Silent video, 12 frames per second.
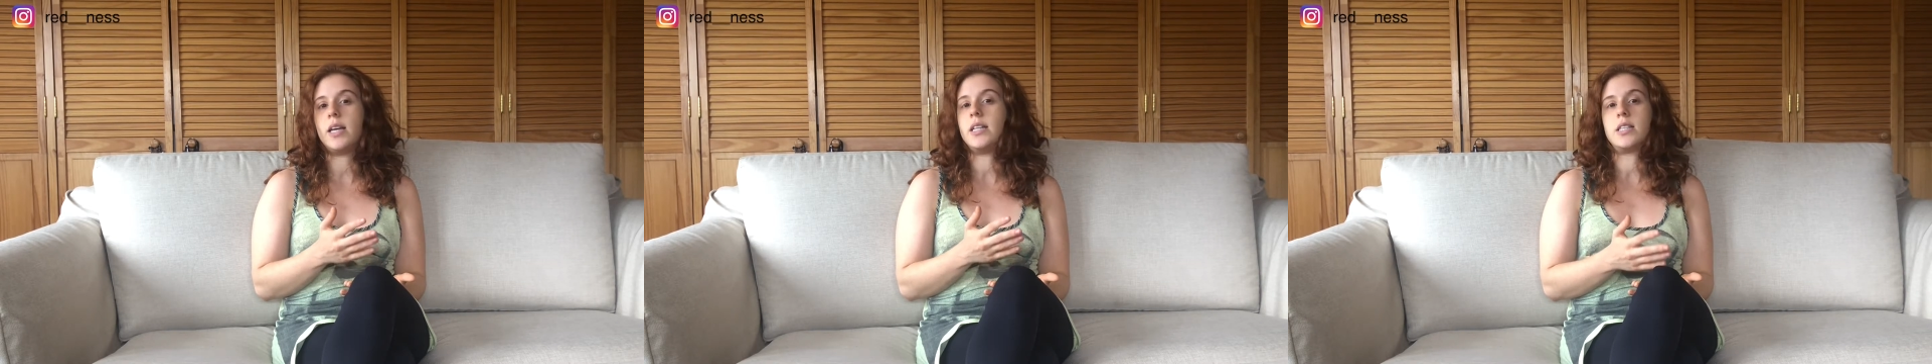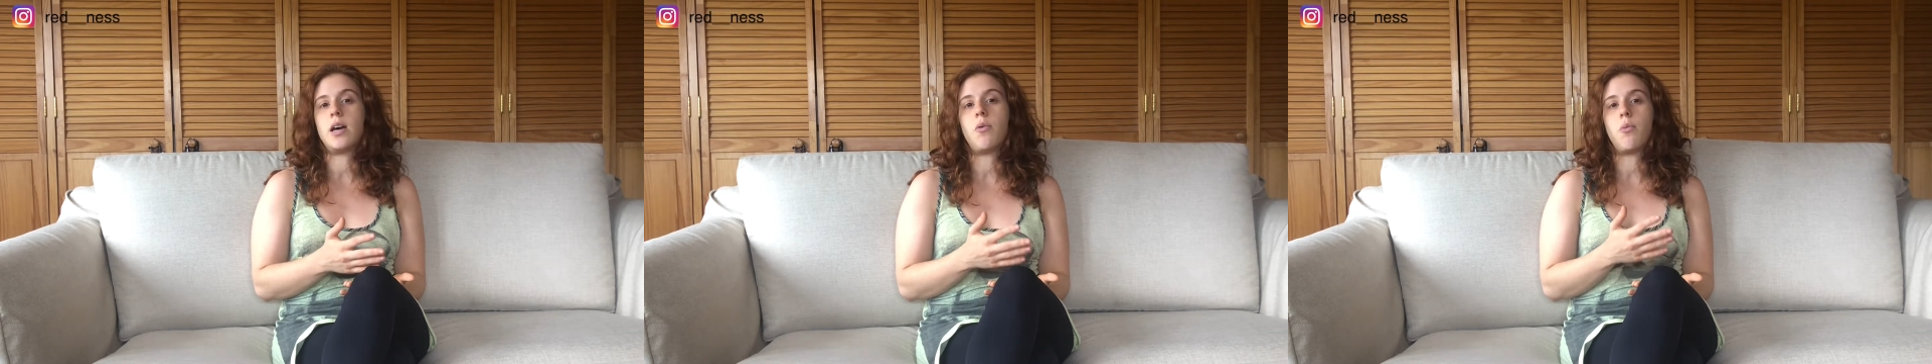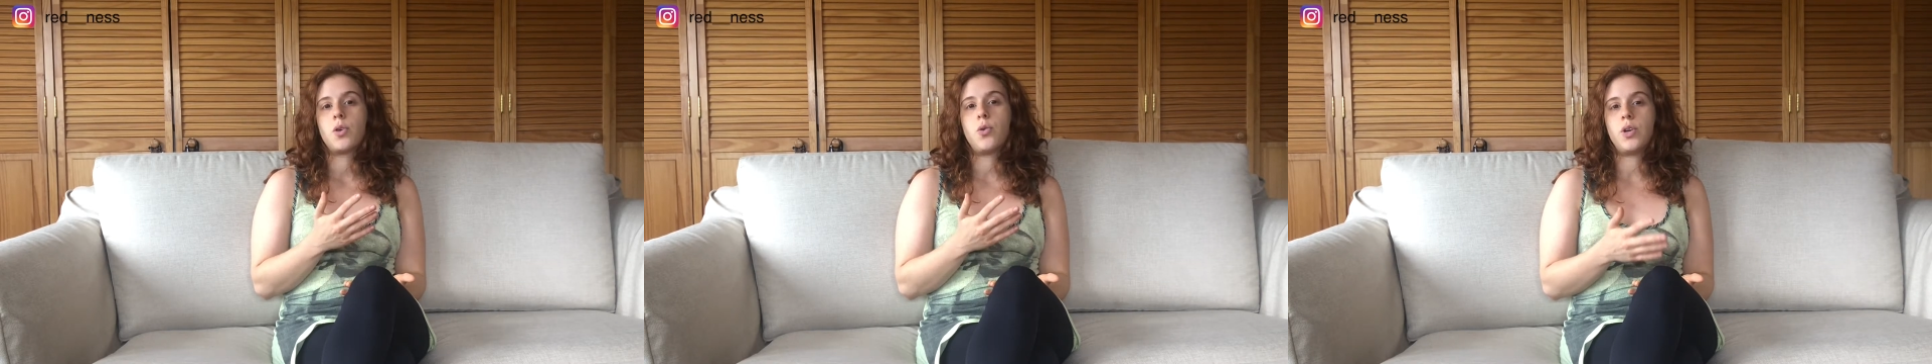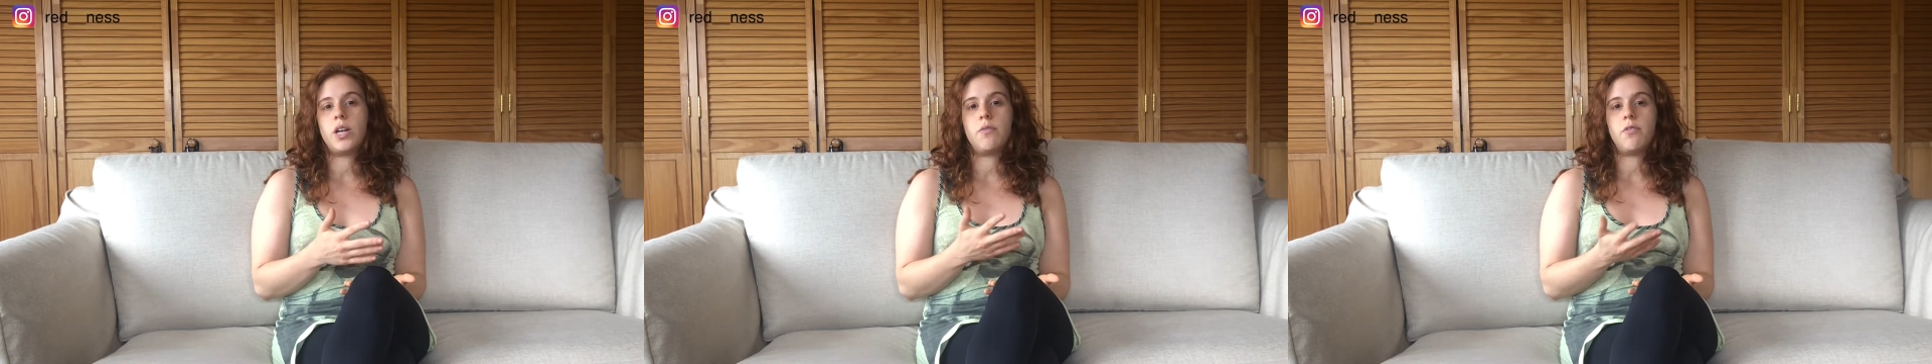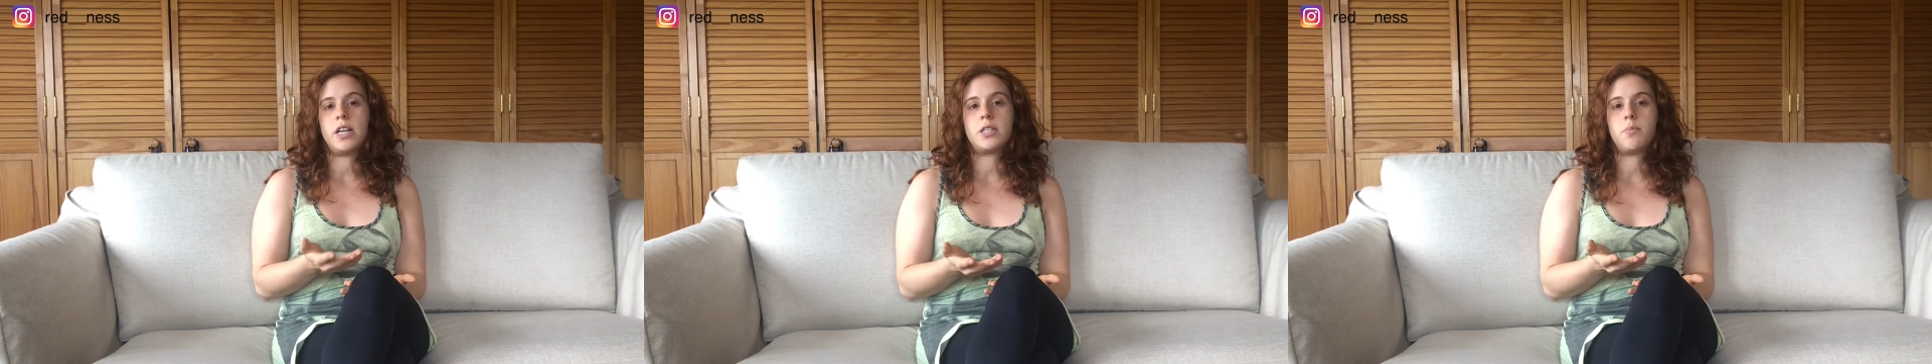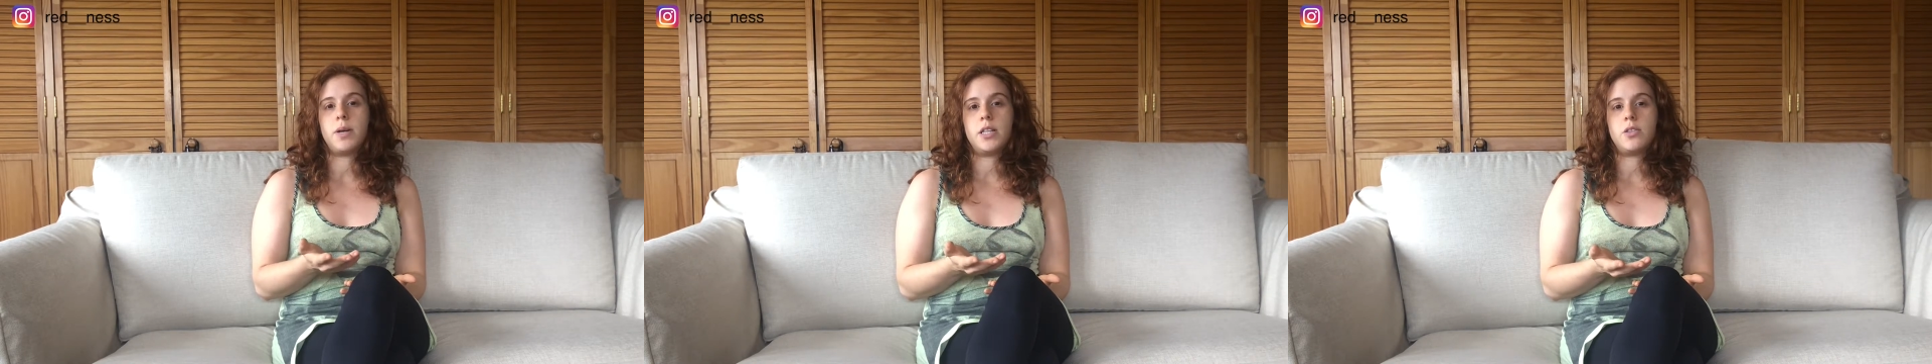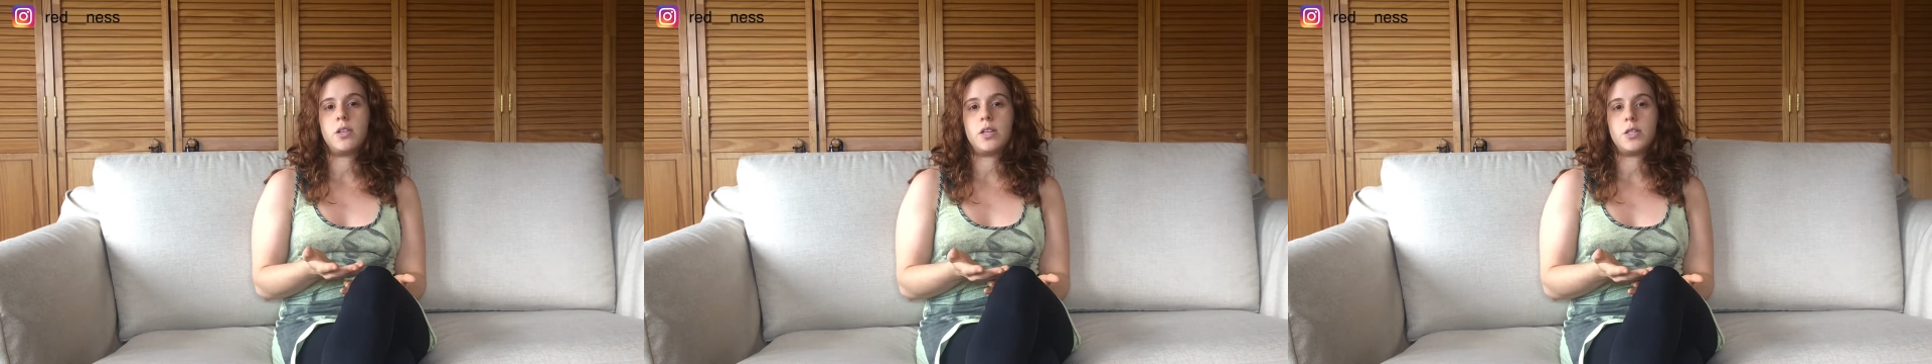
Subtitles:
it's a good investment,